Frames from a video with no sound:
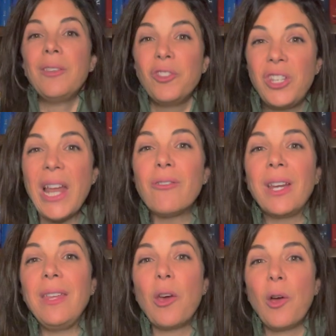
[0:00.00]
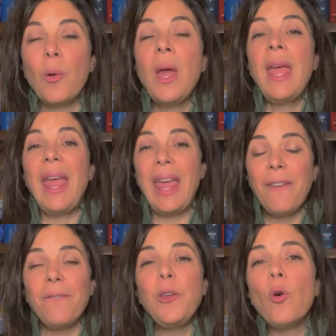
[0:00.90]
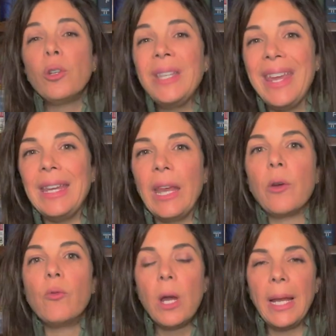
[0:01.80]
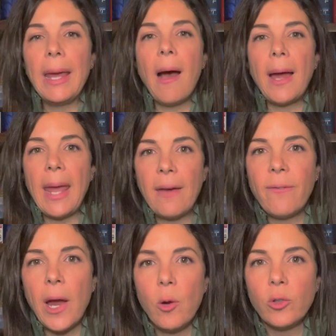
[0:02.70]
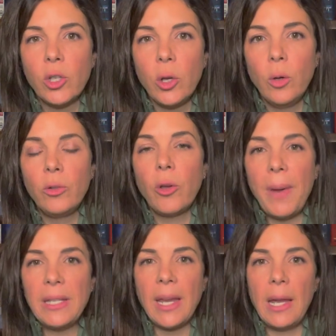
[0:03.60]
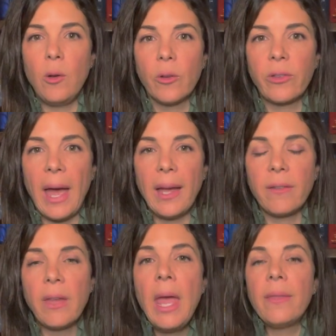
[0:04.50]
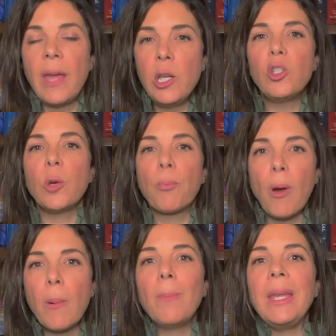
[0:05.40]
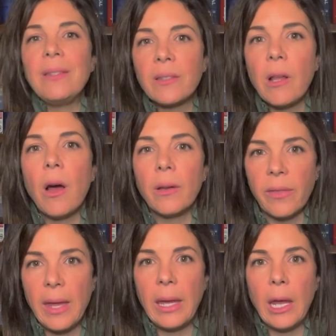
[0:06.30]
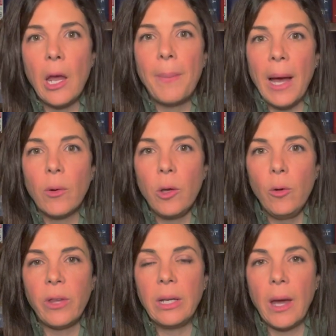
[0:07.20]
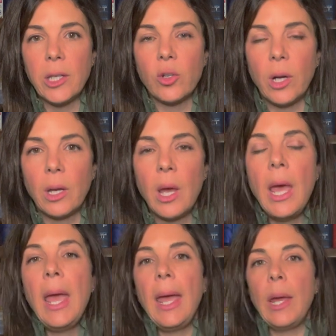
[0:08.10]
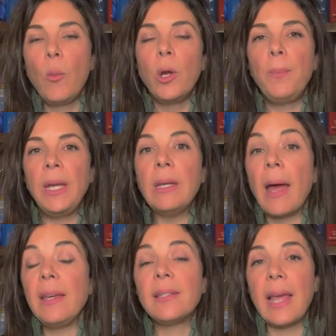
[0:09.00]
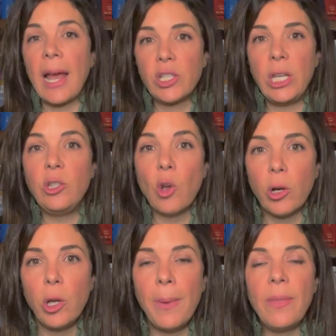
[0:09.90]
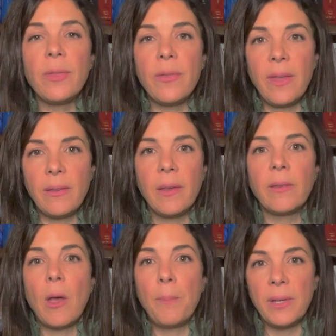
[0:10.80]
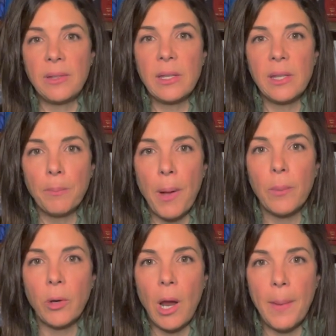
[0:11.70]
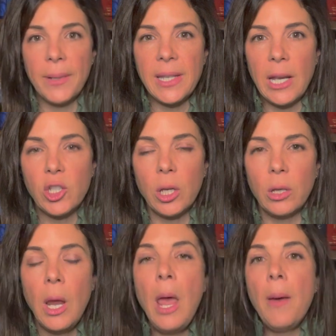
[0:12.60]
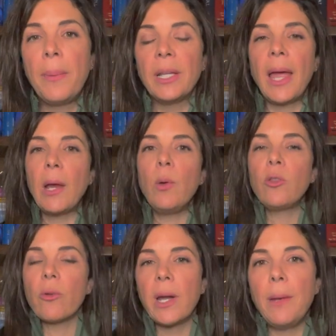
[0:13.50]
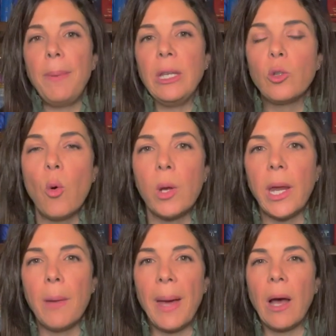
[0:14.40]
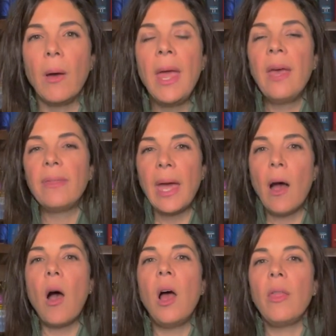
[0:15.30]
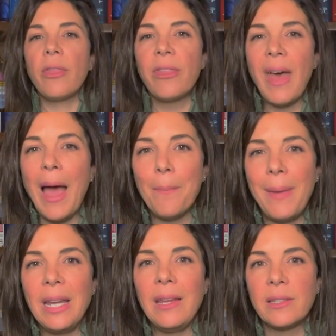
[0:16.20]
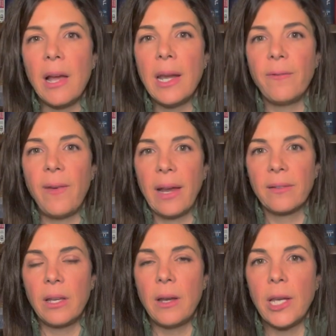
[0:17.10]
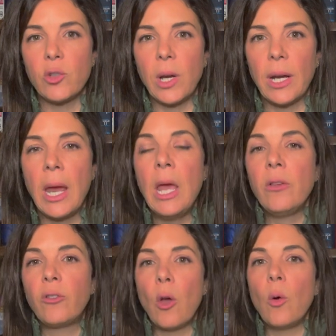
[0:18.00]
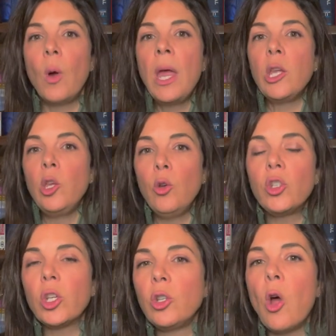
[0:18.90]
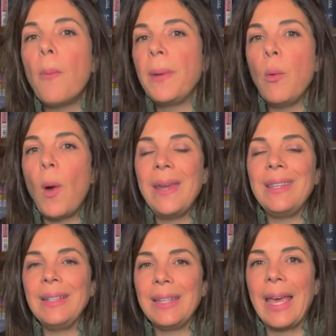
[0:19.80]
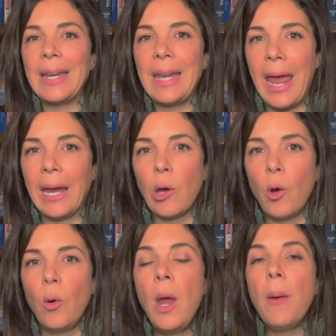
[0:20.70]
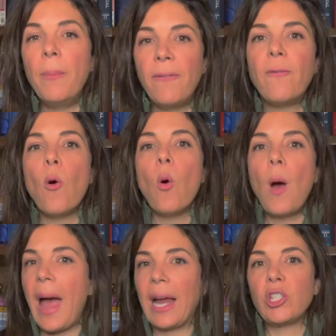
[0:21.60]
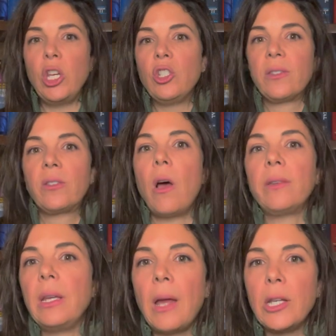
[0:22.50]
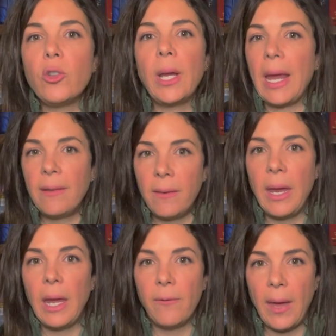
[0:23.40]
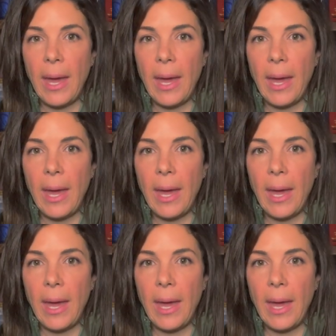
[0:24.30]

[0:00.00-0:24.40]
Generally though, if you're needing really high FiO2 to maintain your SATs, then you should probably start thinking about using nitric. It would be nice to actually document that this is a persistent pulmonary hypertension, but like we've already been talking about, there aren't that many side effects to nitric. So you should not be waiting to get an echo before actually just starting nitric and seeing if it